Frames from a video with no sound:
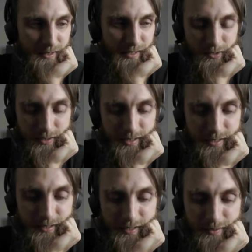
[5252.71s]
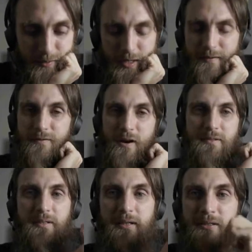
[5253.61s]
that are involved
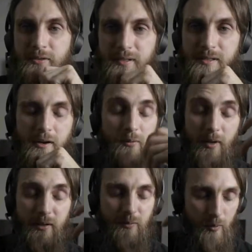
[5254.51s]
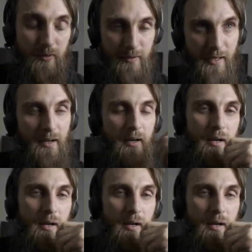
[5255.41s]
in interest or well, yeah,